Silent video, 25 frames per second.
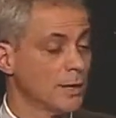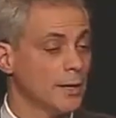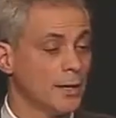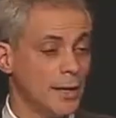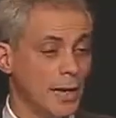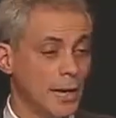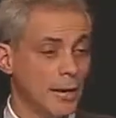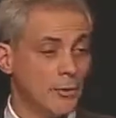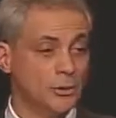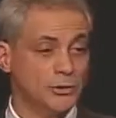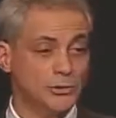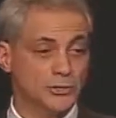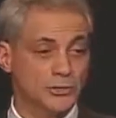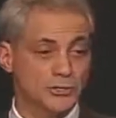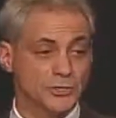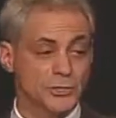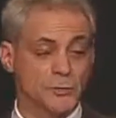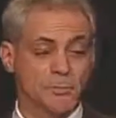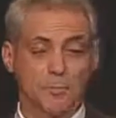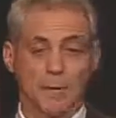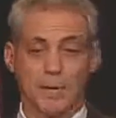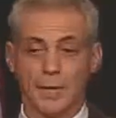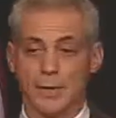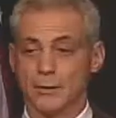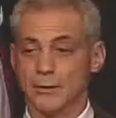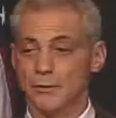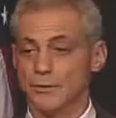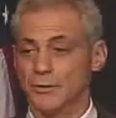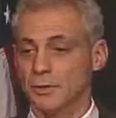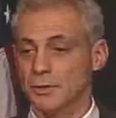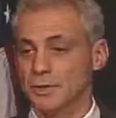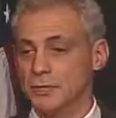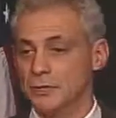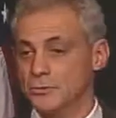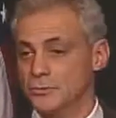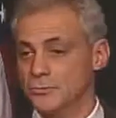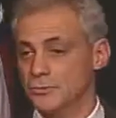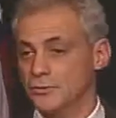Now I just impaneled the
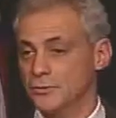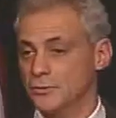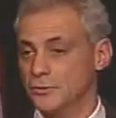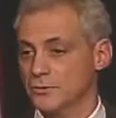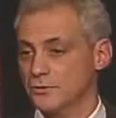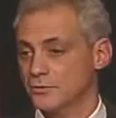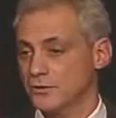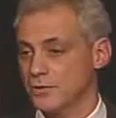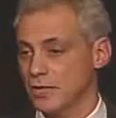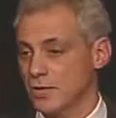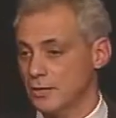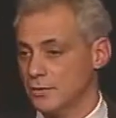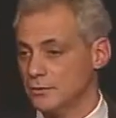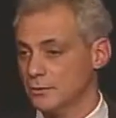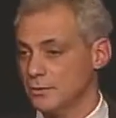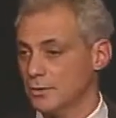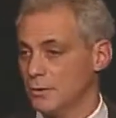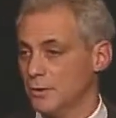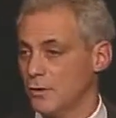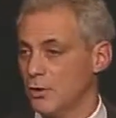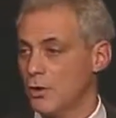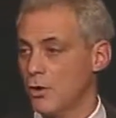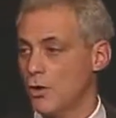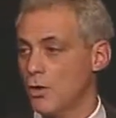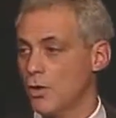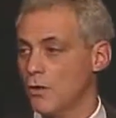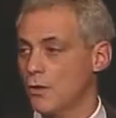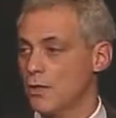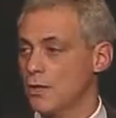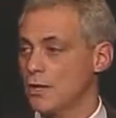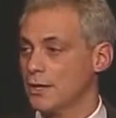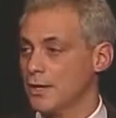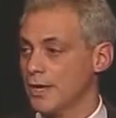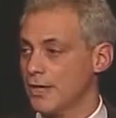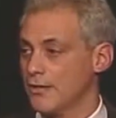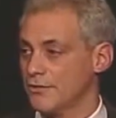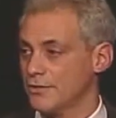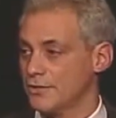leaders in the state, all
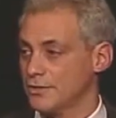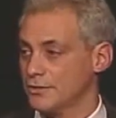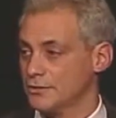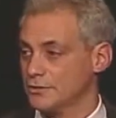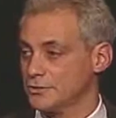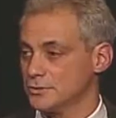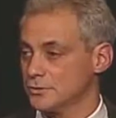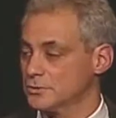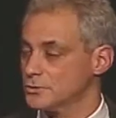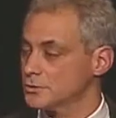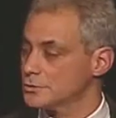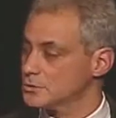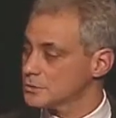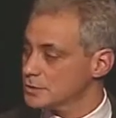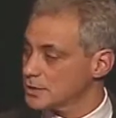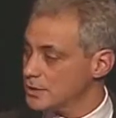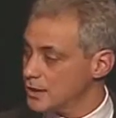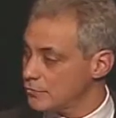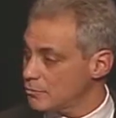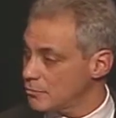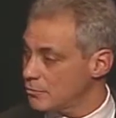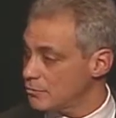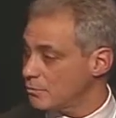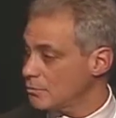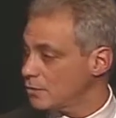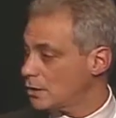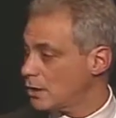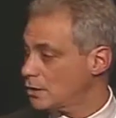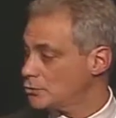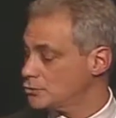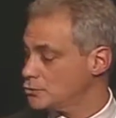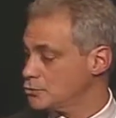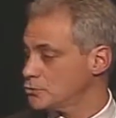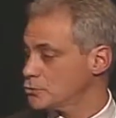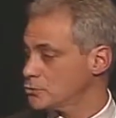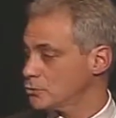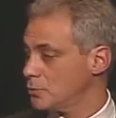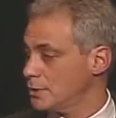on ethics, gave them
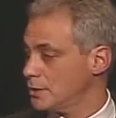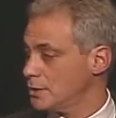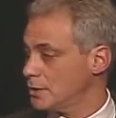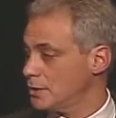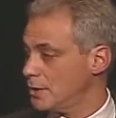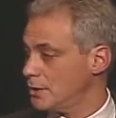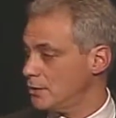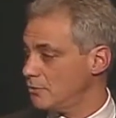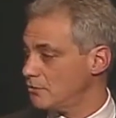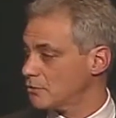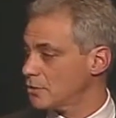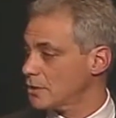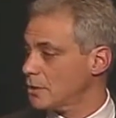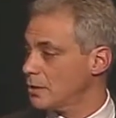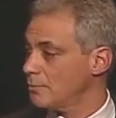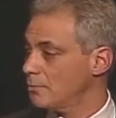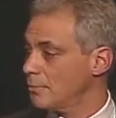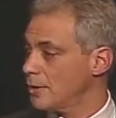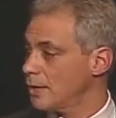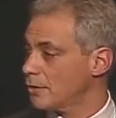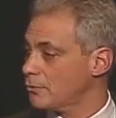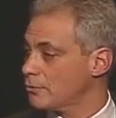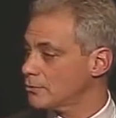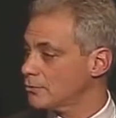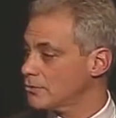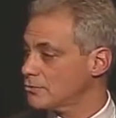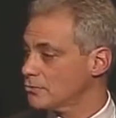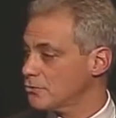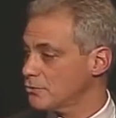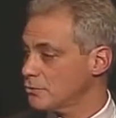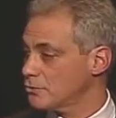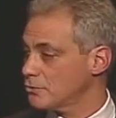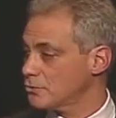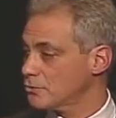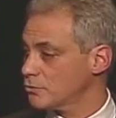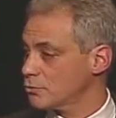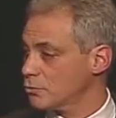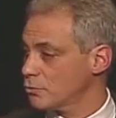120 days to come back with a
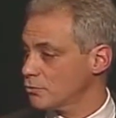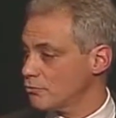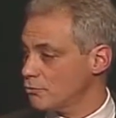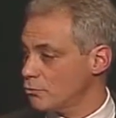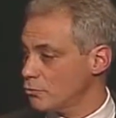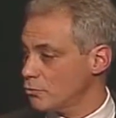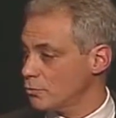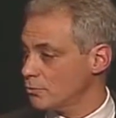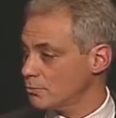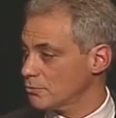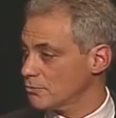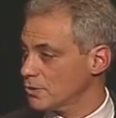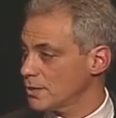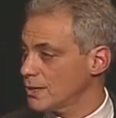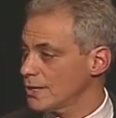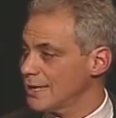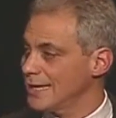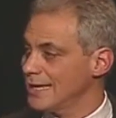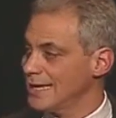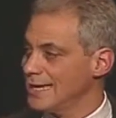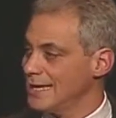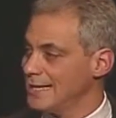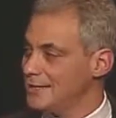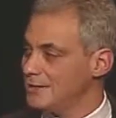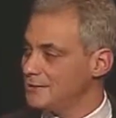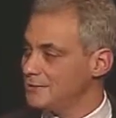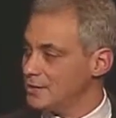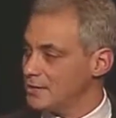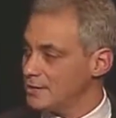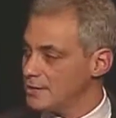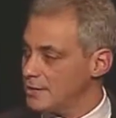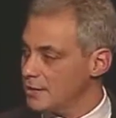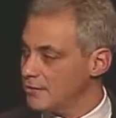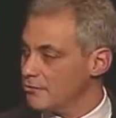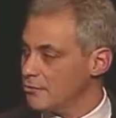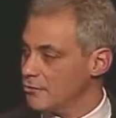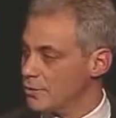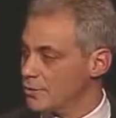series of reforms. It is a
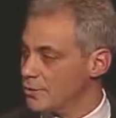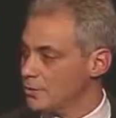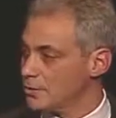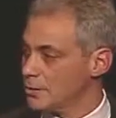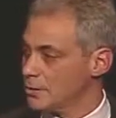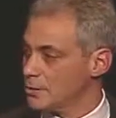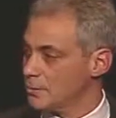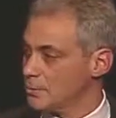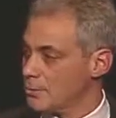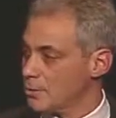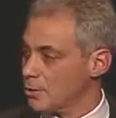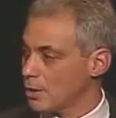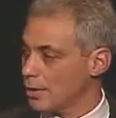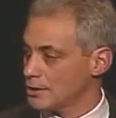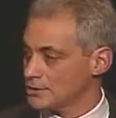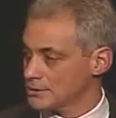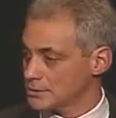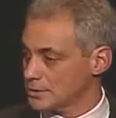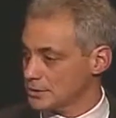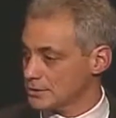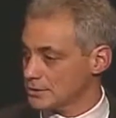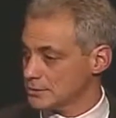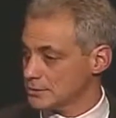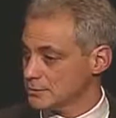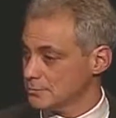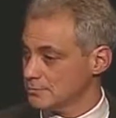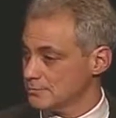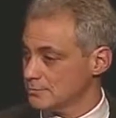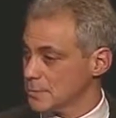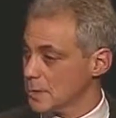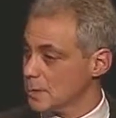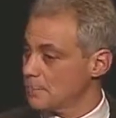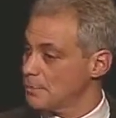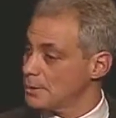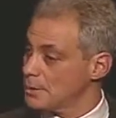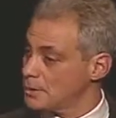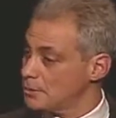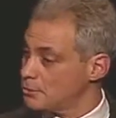never ending process.
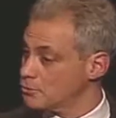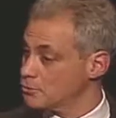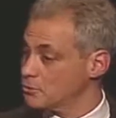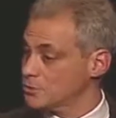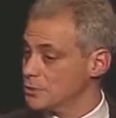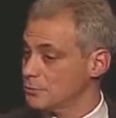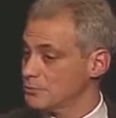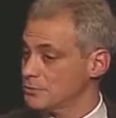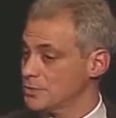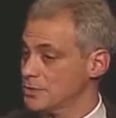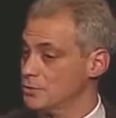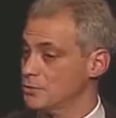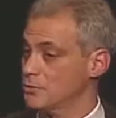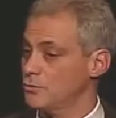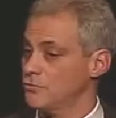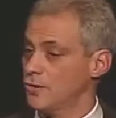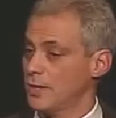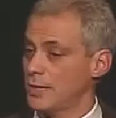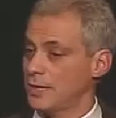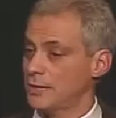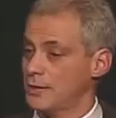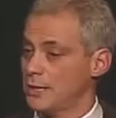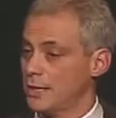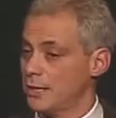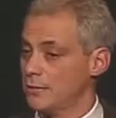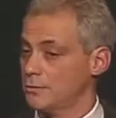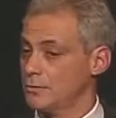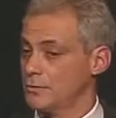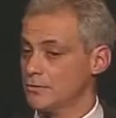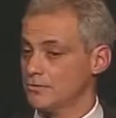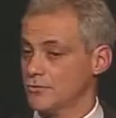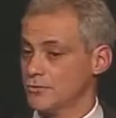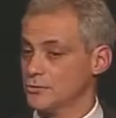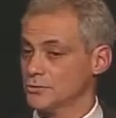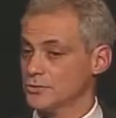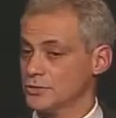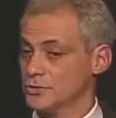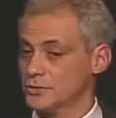But here's something you've had now in the
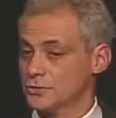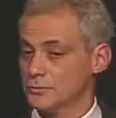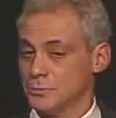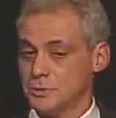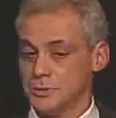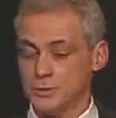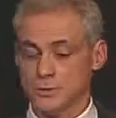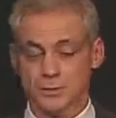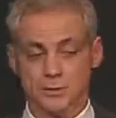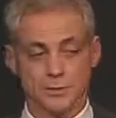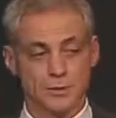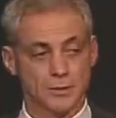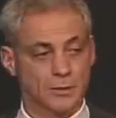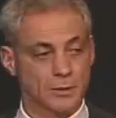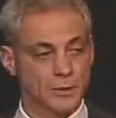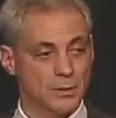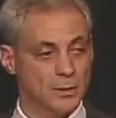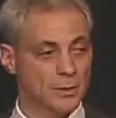first six months